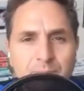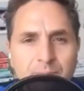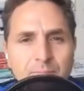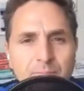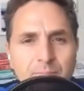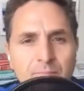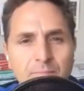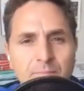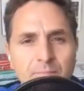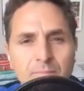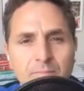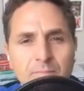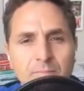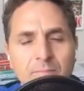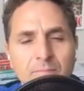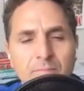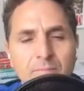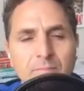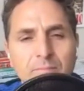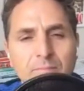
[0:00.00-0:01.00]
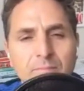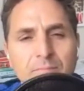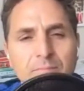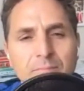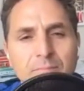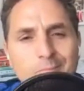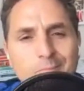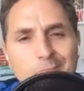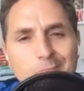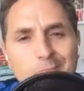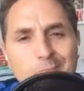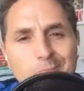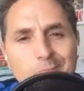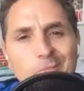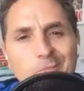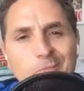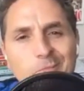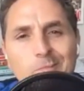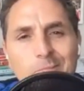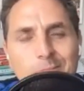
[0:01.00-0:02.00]

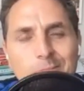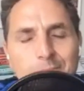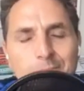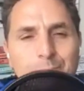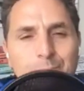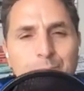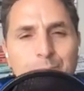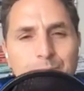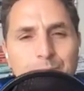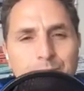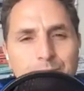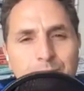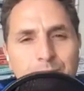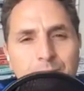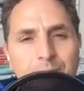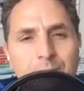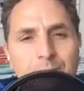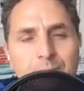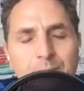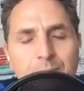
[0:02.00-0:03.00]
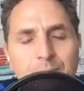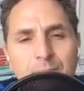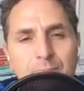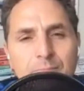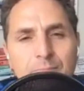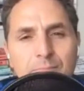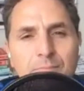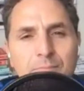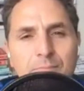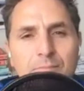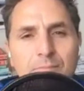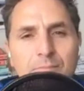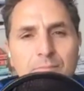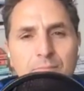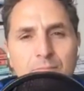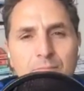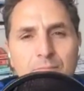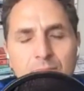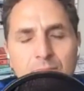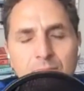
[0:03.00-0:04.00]

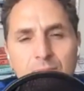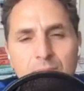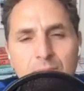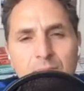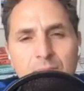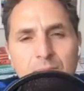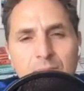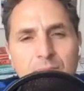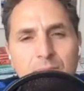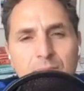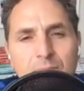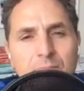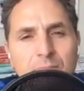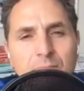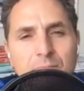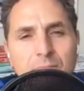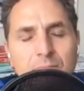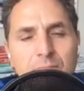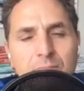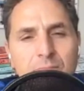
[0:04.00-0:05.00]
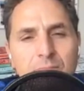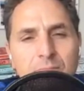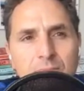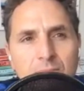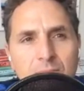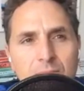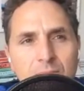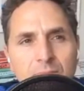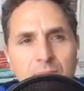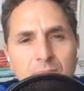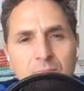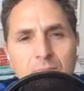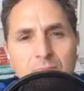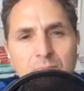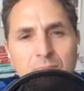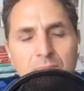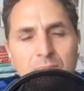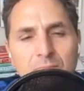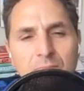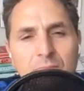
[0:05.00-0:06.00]

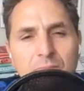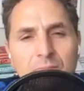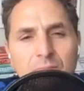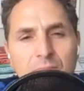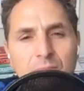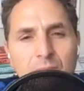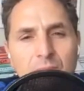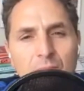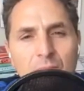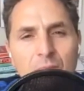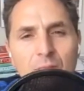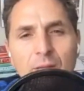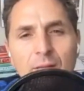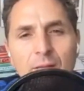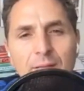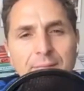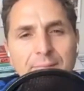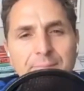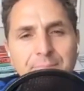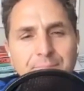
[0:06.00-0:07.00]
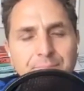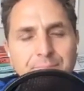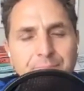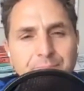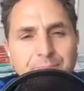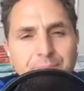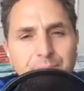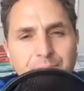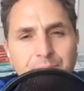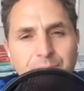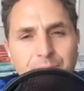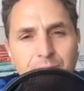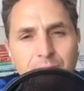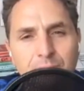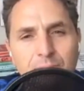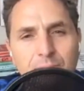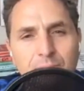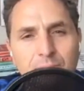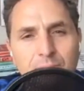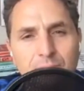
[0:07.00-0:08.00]
(silent)